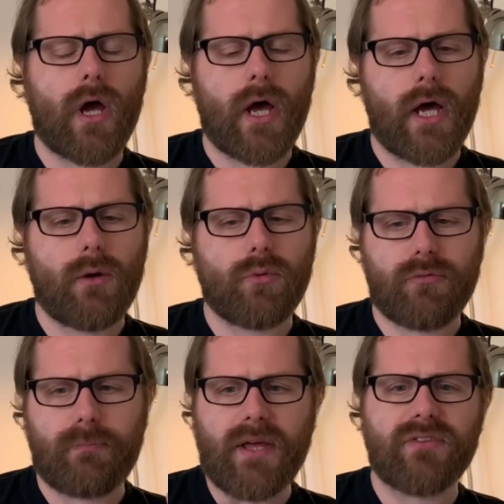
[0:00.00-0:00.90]

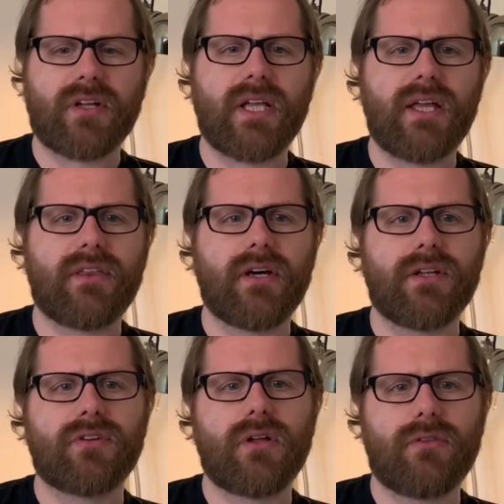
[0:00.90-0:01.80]
was basically
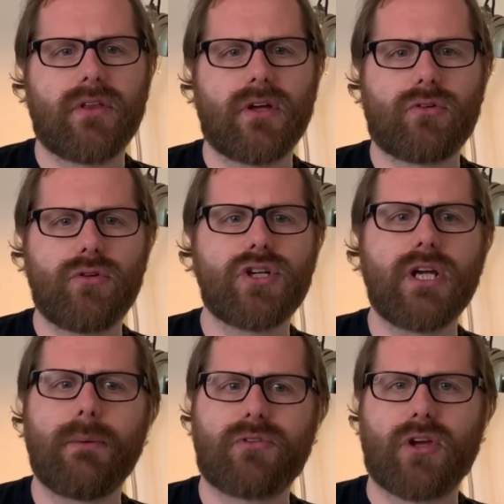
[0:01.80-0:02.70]
that the cruise
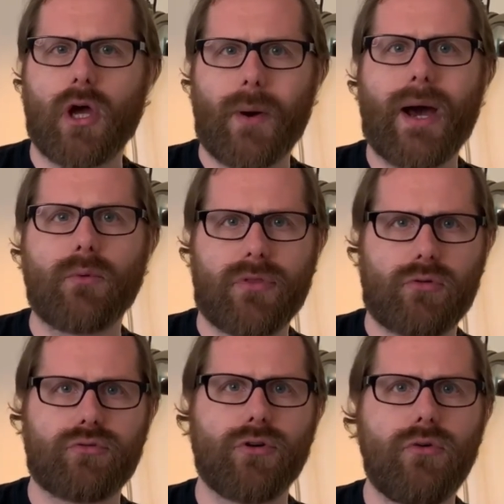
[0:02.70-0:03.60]
ships could go out with
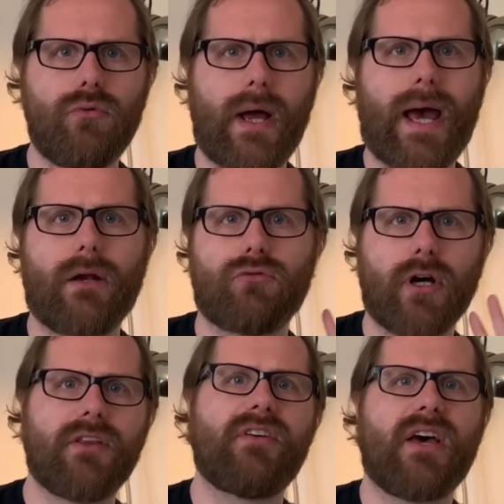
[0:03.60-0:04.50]
crew and
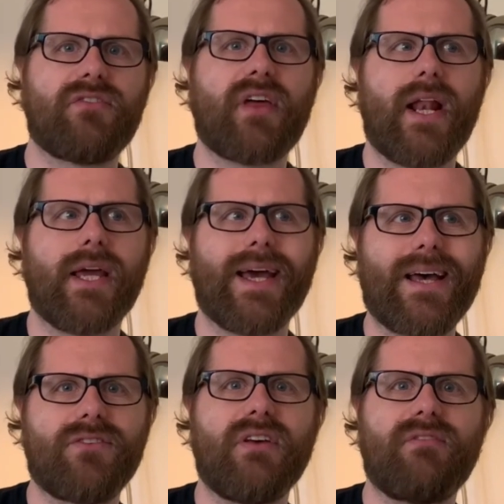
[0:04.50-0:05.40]
run a test sailing
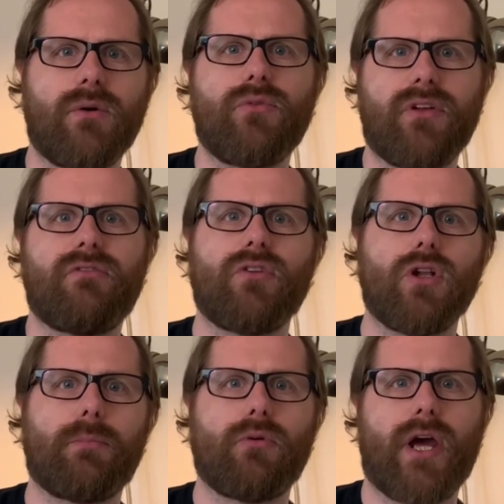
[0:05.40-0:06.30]
as if it was in full
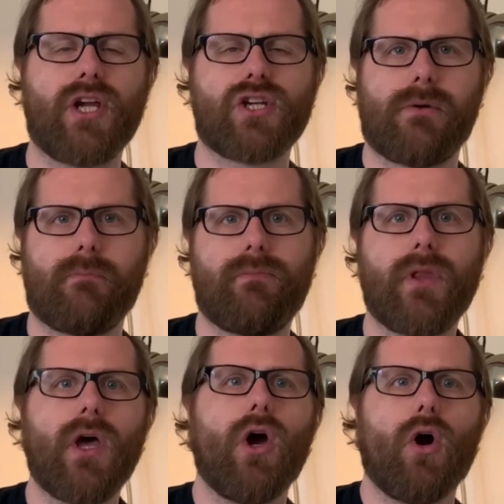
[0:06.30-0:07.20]
operation.
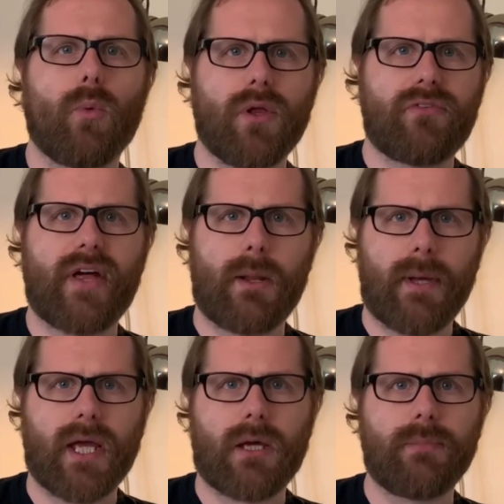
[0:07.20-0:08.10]
Once that had
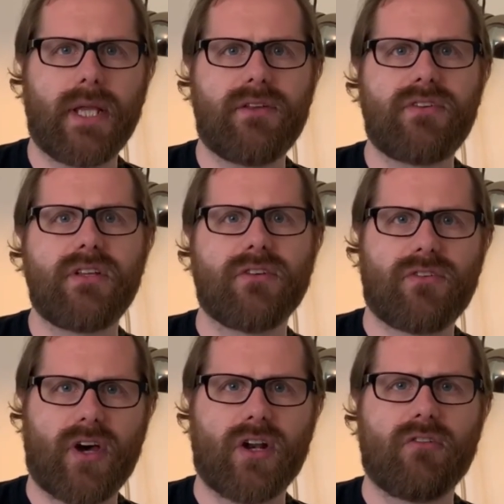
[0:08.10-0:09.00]
been completed and
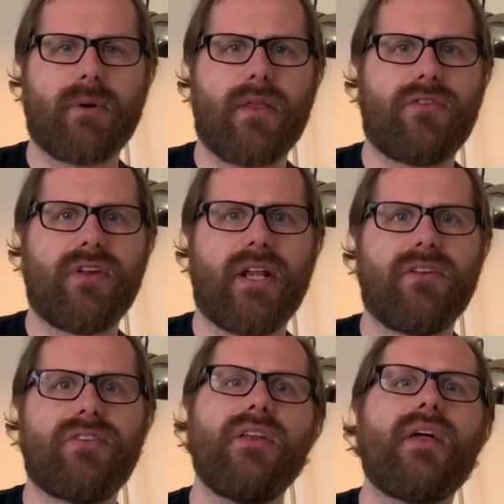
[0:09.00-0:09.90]
signed off by the
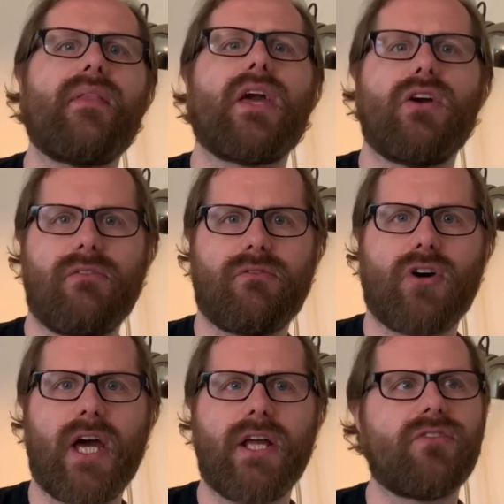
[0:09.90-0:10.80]
CDC, then they could
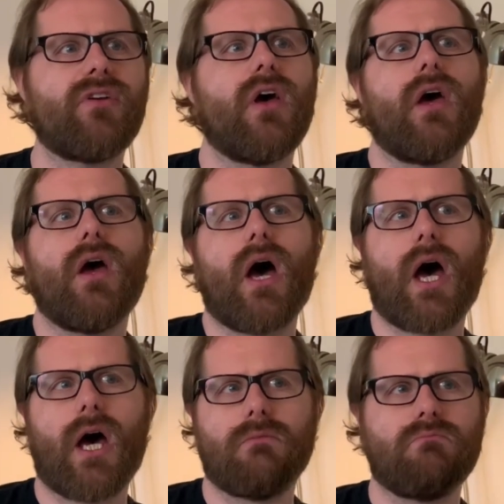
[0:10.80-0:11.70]
invite
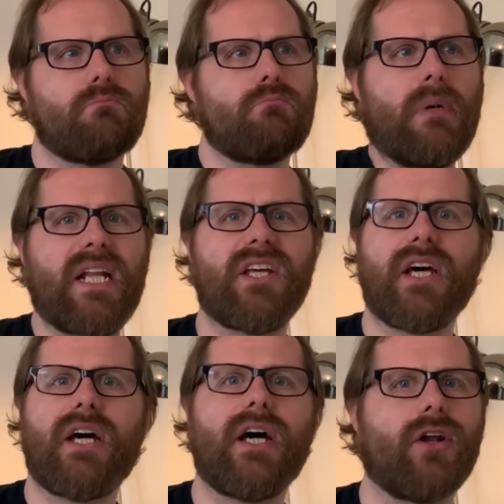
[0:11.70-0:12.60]

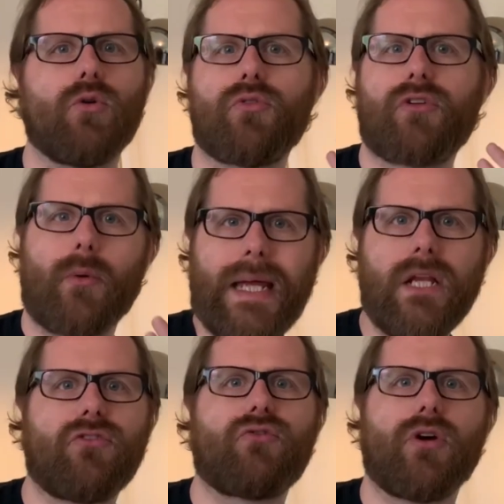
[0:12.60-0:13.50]
media and also
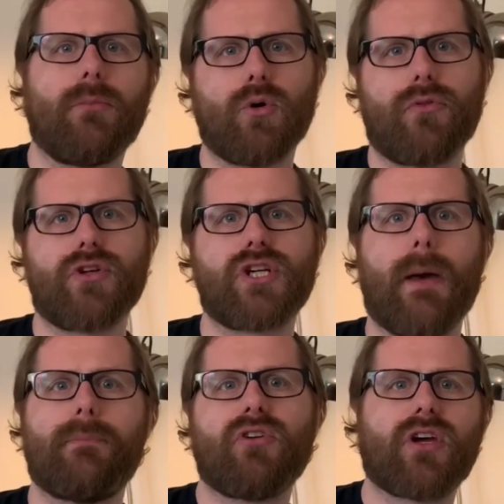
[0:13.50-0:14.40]
industry on board the
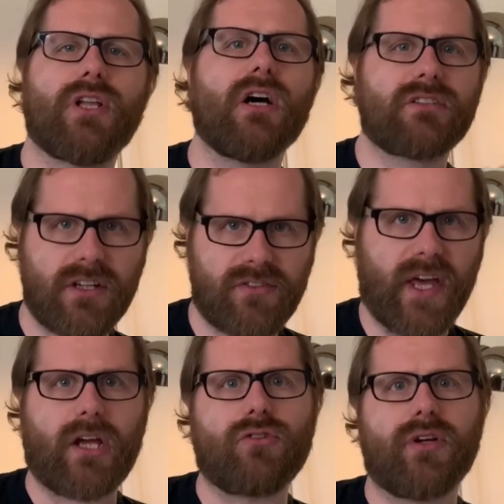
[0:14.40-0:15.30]
ship to conduct a
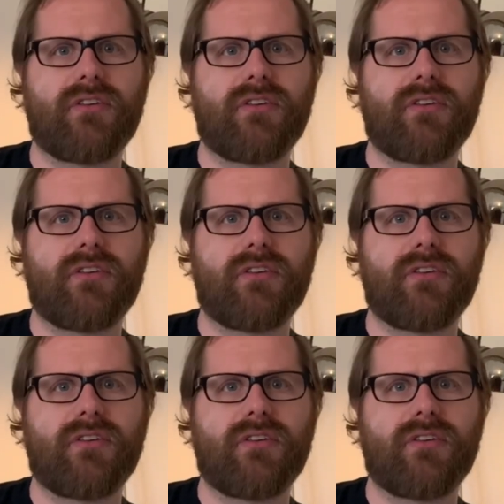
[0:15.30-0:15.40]
secondary